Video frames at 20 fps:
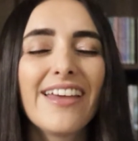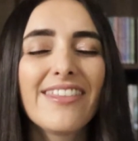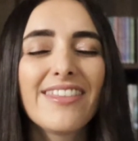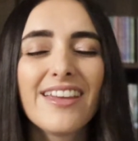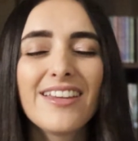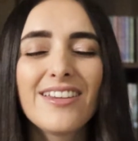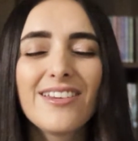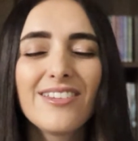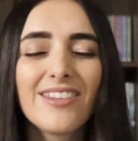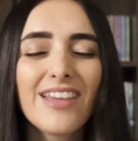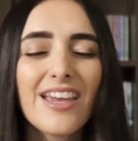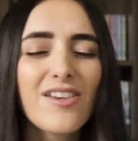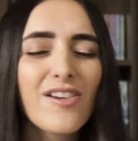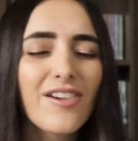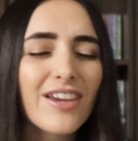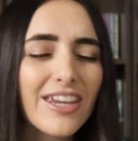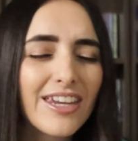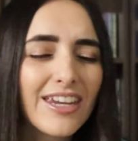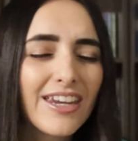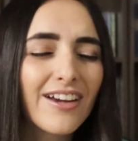I thank you that
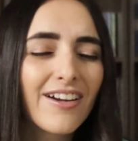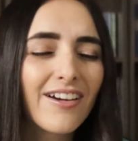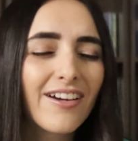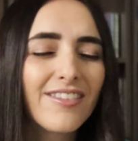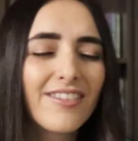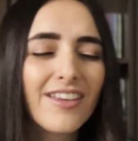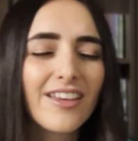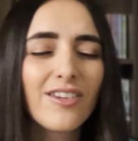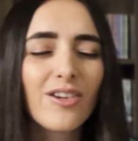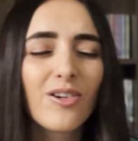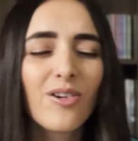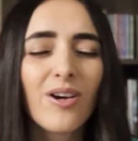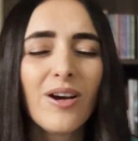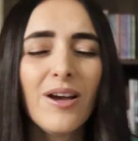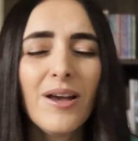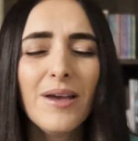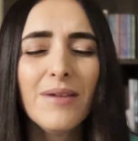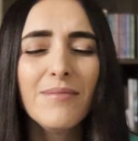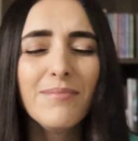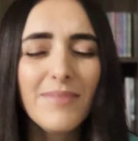you're here and that you're
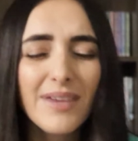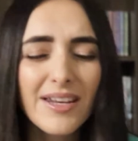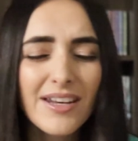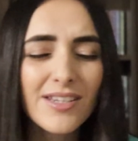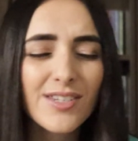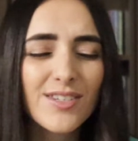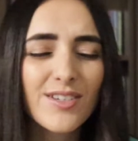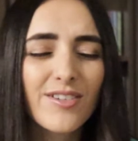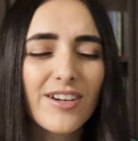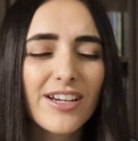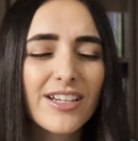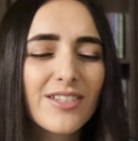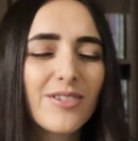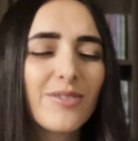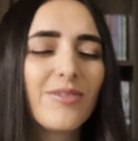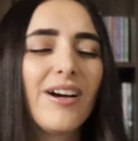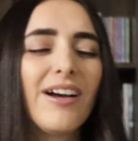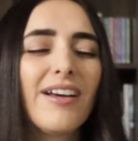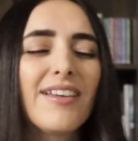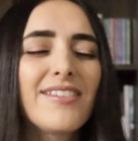ministering
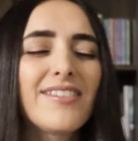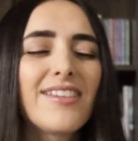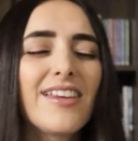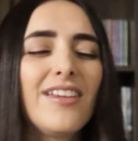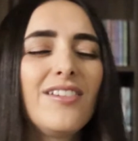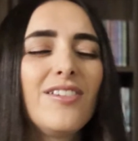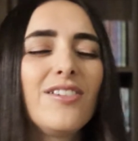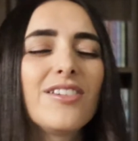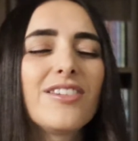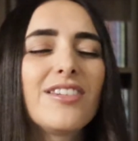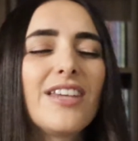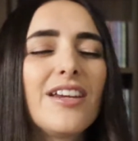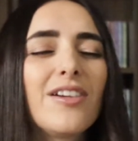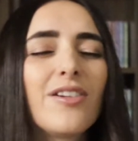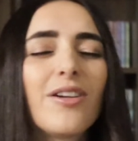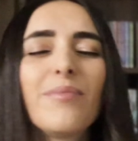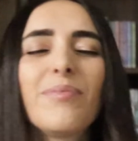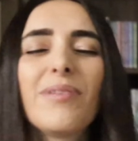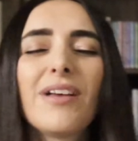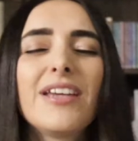to us in your
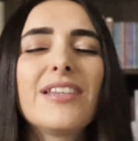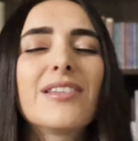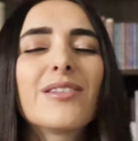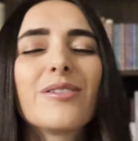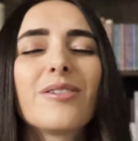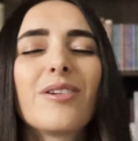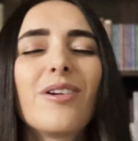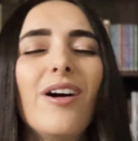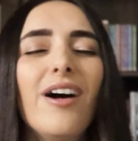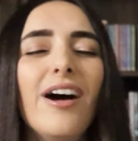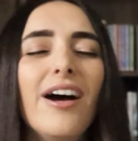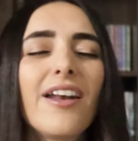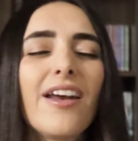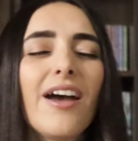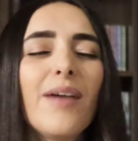secret place, Lord God.